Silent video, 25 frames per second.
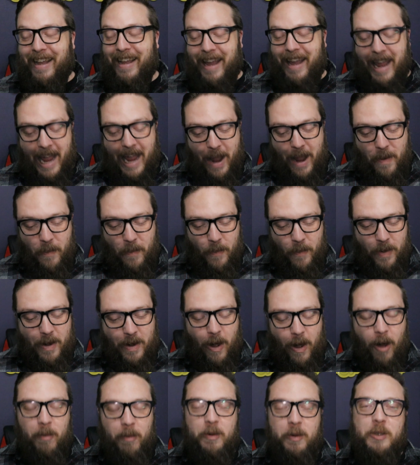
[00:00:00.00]
it
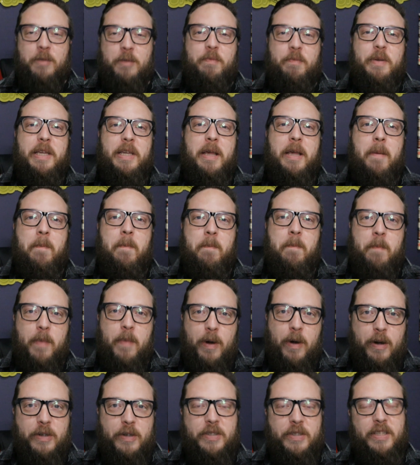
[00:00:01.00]
would almost be a
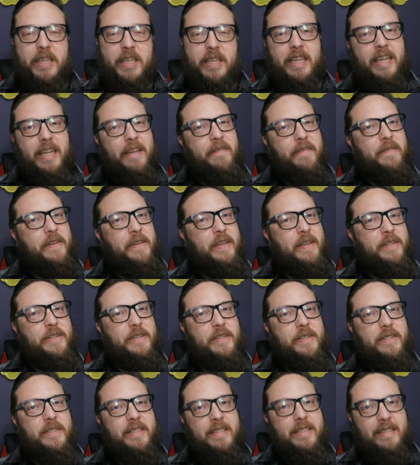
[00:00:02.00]
mercy if he
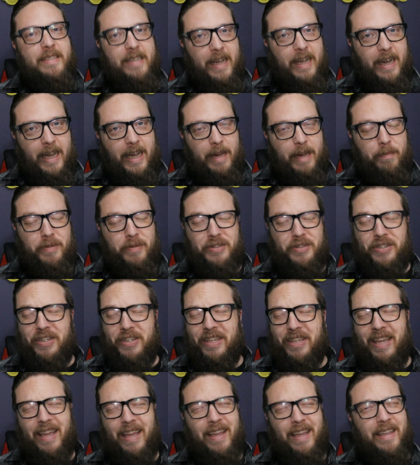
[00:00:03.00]
just died. But
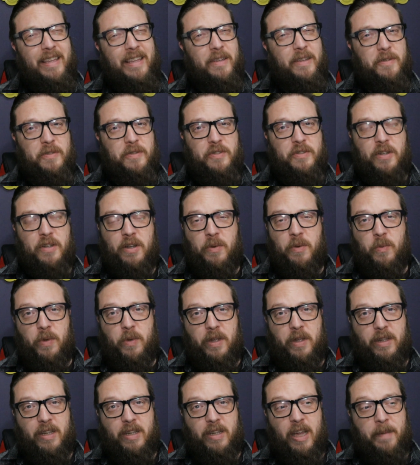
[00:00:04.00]
you can't kill John
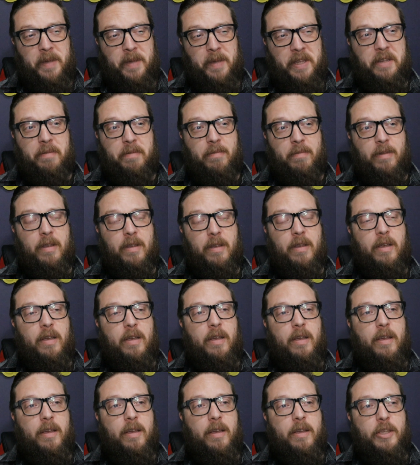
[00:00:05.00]
Wick. I mean,
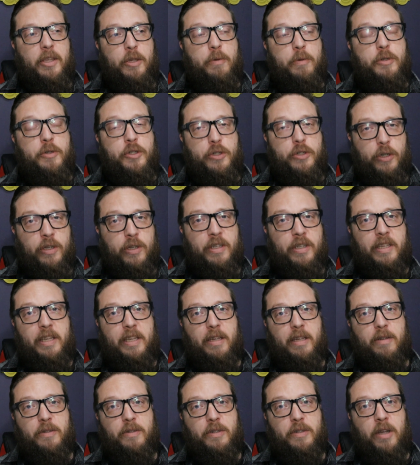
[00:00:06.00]
you shouldn't
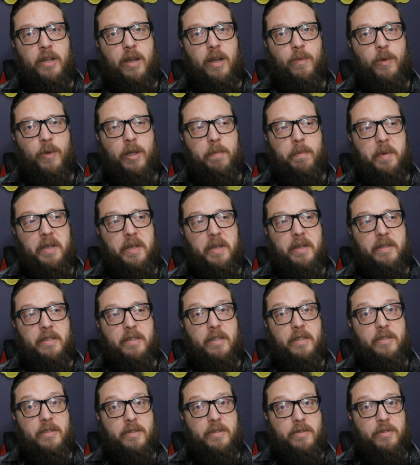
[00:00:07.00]
kill John Wick
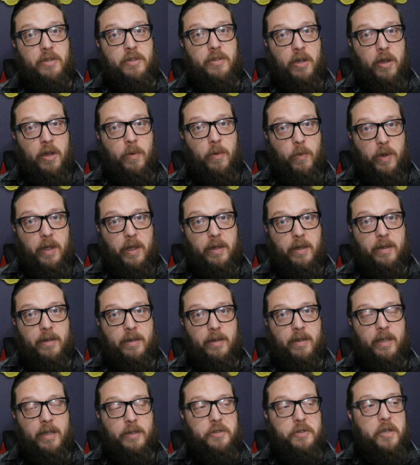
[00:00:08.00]
because it's John Wick
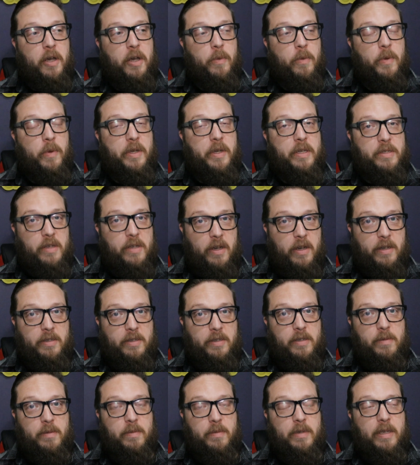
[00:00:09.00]
and John Wick is
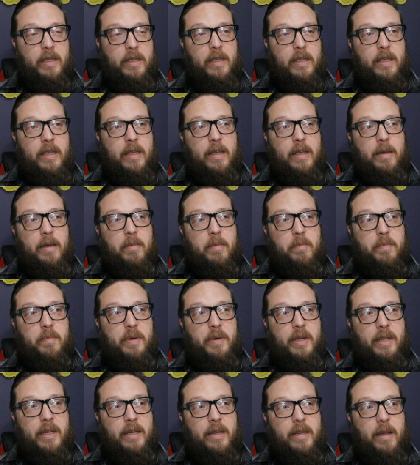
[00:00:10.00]
awesome.
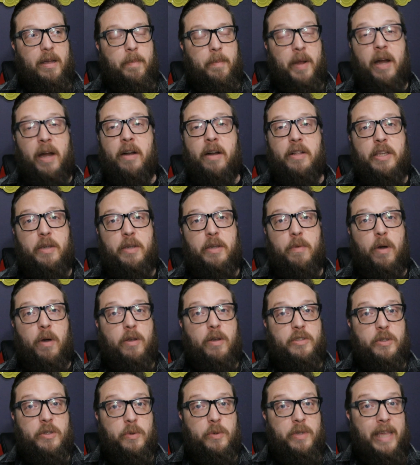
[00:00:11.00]
But apparently you
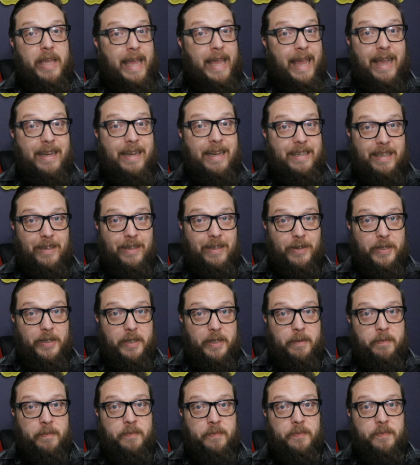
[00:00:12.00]
also can't kill
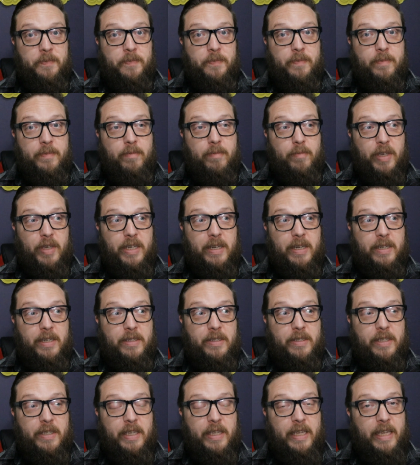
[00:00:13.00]
him,
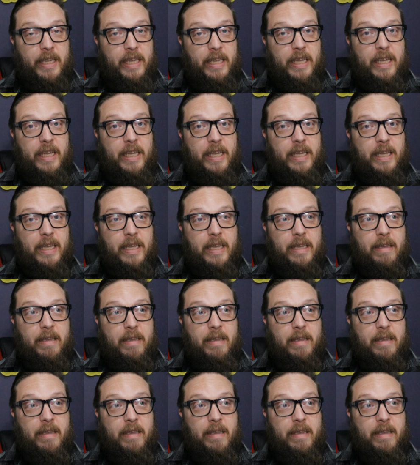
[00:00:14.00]
because he